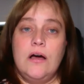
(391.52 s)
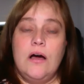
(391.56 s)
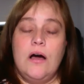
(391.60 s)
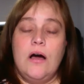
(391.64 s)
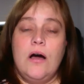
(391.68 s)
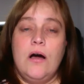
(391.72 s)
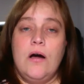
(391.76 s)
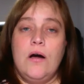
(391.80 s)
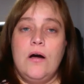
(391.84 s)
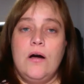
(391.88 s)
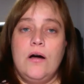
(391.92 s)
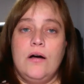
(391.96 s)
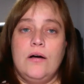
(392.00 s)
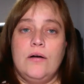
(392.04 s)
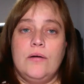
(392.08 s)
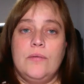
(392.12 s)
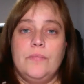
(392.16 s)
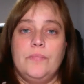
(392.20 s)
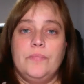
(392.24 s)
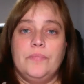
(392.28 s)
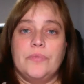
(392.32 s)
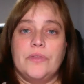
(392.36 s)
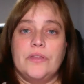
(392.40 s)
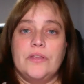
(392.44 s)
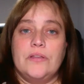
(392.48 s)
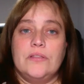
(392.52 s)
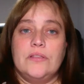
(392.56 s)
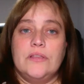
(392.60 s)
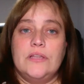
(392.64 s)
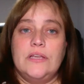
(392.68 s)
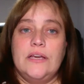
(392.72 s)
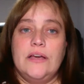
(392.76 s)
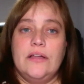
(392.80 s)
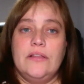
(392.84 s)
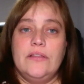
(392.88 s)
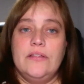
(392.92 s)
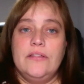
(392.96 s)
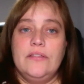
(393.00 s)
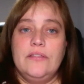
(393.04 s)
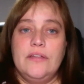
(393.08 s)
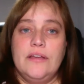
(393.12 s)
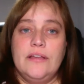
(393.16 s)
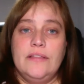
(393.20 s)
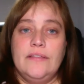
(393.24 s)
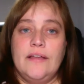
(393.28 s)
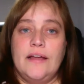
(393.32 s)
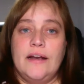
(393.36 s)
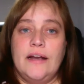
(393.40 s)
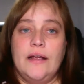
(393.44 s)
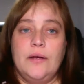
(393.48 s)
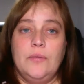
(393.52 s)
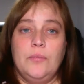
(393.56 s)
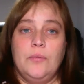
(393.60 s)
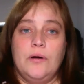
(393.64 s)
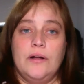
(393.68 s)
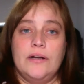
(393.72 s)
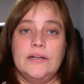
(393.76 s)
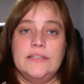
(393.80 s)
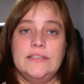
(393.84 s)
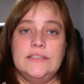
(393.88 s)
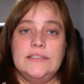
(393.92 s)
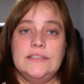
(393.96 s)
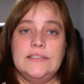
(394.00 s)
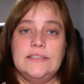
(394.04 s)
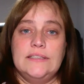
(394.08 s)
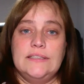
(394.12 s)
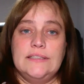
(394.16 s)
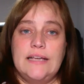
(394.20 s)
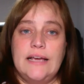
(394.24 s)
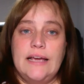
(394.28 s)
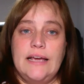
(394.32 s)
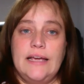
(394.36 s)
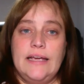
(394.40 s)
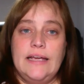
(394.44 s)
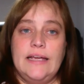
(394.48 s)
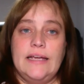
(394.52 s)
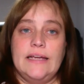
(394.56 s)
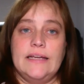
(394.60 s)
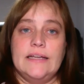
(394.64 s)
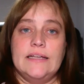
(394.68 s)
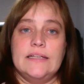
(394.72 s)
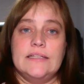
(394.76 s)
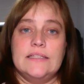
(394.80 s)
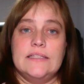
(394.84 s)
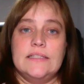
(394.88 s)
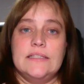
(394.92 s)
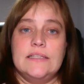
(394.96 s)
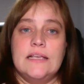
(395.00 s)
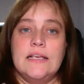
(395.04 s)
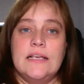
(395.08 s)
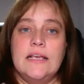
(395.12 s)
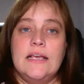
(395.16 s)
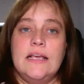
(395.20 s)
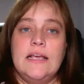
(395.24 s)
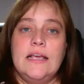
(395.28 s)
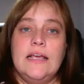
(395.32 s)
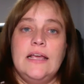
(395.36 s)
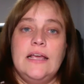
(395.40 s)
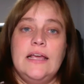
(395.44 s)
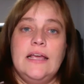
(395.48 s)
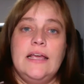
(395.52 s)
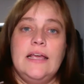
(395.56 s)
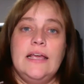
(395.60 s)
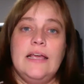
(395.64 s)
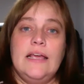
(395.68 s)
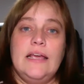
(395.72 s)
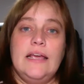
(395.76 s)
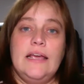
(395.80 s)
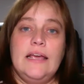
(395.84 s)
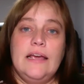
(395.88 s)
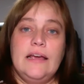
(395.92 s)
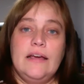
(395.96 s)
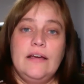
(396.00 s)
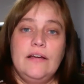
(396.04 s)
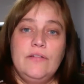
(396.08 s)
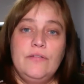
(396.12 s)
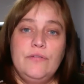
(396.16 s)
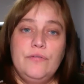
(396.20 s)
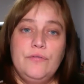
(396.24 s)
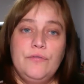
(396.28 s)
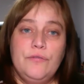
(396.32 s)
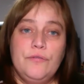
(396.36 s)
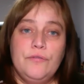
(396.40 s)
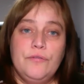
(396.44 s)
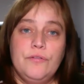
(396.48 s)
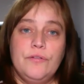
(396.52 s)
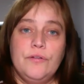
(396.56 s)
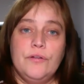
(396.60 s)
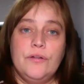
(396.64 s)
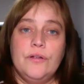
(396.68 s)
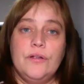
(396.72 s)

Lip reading: The other thing that I wanted to say is, first